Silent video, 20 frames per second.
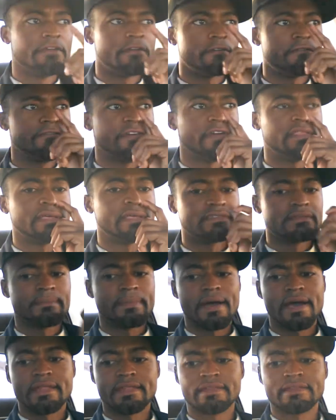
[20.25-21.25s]
feelings
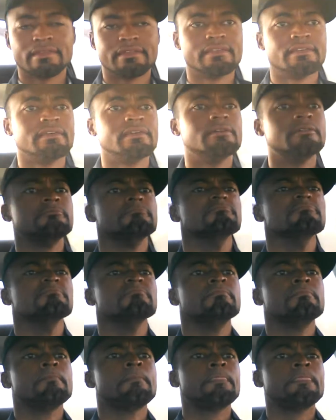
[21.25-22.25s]
about it
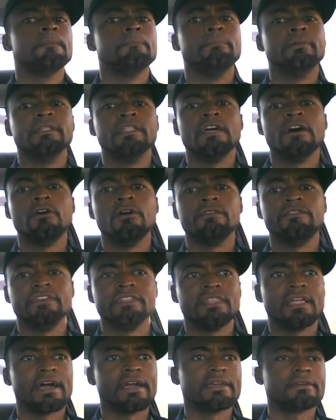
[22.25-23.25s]
below if
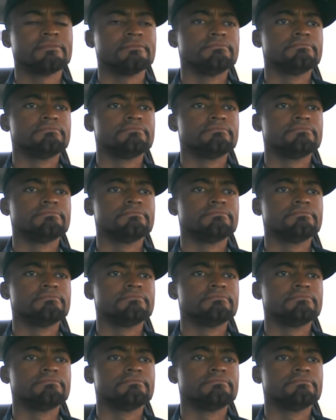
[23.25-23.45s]
you like.